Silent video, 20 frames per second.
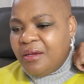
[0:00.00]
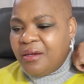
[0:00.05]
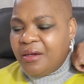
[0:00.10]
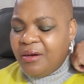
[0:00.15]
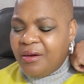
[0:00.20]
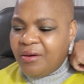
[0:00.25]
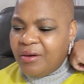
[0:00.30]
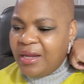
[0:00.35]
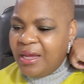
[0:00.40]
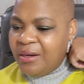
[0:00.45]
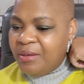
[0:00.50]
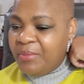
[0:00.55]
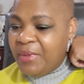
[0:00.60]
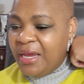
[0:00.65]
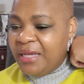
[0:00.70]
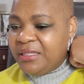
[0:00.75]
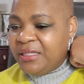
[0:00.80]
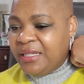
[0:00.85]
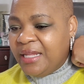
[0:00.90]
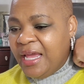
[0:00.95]
Girl, I
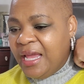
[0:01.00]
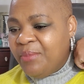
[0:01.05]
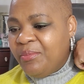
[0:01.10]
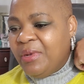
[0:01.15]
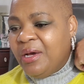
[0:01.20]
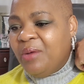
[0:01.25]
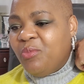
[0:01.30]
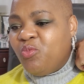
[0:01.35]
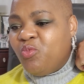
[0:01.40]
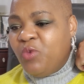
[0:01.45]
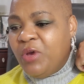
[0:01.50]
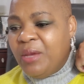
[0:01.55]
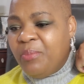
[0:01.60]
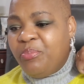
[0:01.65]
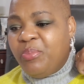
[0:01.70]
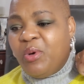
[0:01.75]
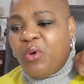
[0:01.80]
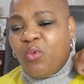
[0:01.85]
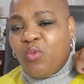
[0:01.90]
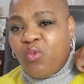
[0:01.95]
made the name up.
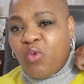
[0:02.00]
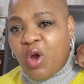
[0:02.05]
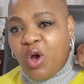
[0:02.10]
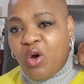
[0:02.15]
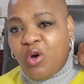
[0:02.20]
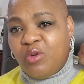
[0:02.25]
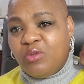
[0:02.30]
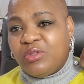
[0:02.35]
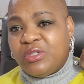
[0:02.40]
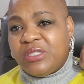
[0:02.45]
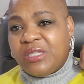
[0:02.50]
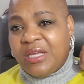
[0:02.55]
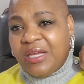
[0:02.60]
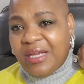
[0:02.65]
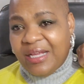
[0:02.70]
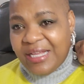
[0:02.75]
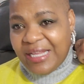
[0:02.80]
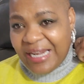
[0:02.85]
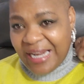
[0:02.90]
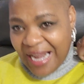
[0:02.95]
Whipped Rose
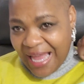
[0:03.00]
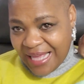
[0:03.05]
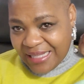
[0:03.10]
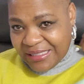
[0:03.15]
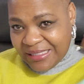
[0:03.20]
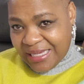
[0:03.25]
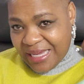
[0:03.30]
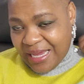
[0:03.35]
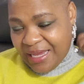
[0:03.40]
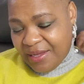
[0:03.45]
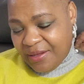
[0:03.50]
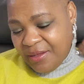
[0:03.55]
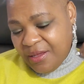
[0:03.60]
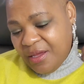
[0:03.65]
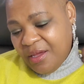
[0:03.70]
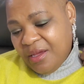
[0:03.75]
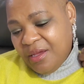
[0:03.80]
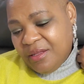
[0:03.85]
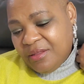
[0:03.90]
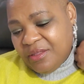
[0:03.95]
Latte.
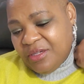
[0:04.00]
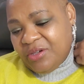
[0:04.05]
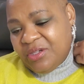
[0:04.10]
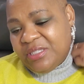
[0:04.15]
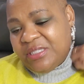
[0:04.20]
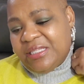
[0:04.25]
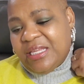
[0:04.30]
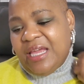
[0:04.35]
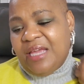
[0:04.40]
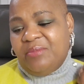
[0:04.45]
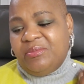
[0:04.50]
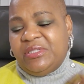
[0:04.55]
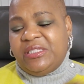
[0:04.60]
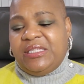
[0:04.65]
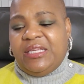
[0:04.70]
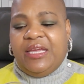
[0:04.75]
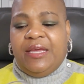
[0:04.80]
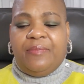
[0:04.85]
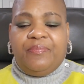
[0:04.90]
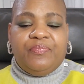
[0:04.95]
They're the same
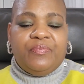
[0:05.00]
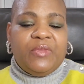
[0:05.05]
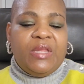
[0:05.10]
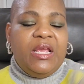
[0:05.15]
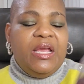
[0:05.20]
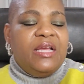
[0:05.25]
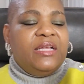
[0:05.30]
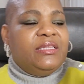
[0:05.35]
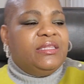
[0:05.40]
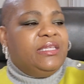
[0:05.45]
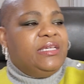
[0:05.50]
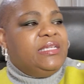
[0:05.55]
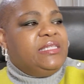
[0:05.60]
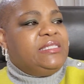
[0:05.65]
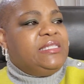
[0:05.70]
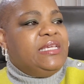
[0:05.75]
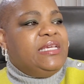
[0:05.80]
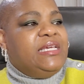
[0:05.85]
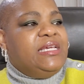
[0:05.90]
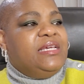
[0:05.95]
scent.
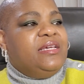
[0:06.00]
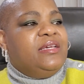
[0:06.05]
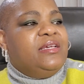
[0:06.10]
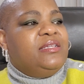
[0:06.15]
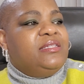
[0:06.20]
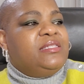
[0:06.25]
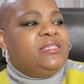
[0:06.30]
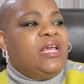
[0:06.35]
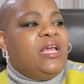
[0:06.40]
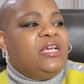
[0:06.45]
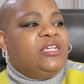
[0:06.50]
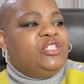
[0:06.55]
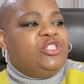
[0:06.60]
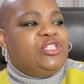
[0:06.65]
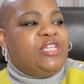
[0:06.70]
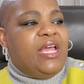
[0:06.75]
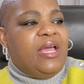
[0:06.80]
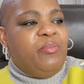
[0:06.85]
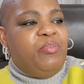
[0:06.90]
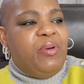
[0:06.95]
This is
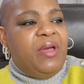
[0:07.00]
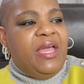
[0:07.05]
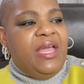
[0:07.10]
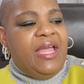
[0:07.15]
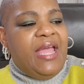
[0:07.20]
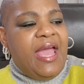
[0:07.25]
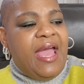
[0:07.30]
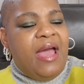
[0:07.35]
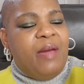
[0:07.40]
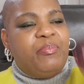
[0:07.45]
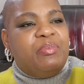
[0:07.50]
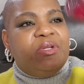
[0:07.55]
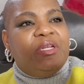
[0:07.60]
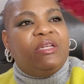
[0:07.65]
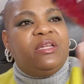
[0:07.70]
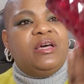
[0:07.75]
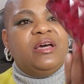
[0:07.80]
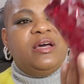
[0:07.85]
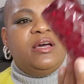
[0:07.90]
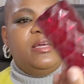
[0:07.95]
Champagne Apple
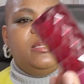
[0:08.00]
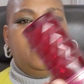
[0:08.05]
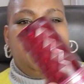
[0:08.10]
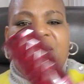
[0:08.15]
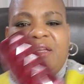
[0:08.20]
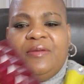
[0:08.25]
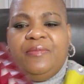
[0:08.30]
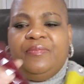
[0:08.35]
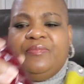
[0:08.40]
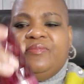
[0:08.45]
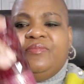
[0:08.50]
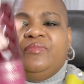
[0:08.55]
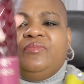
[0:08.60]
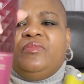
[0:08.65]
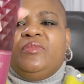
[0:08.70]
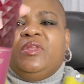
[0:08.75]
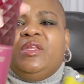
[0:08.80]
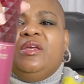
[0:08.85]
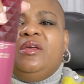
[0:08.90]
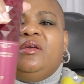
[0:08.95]
and Honey.
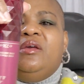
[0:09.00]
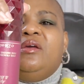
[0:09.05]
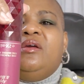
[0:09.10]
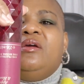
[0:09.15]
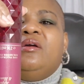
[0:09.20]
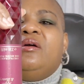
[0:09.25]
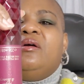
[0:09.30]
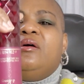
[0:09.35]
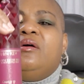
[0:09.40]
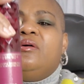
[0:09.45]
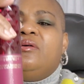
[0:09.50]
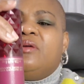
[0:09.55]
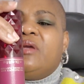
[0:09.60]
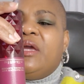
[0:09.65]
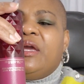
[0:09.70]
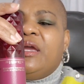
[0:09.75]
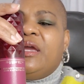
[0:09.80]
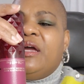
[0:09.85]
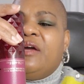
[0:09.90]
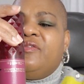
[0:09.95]

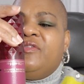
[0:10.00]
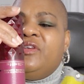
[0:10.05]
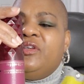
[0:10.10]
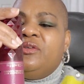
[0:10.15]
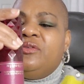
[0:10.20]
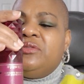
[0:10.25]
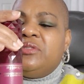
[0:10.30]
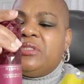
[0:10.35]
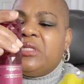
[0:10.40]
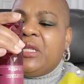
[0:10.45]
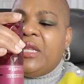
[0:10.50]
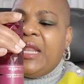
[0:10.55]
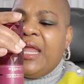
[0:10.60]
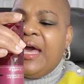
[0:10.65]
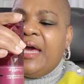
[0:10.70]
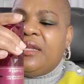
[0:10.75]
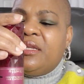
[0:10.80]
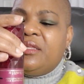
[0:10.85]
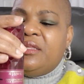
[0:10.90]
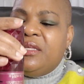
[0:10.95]
Okay, I've used a
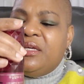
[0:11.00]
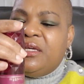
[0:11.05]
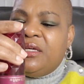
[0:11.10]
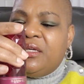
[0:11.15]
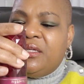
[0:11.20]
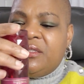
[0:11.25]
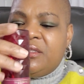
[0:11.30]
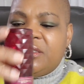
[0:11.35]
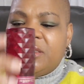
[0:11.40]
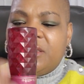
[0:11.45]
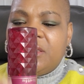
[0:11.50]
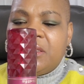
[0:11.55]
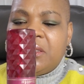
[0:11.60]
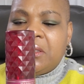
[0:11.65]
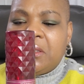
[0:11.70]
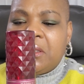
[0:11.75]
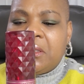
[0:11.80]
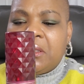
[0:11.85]
lot of this.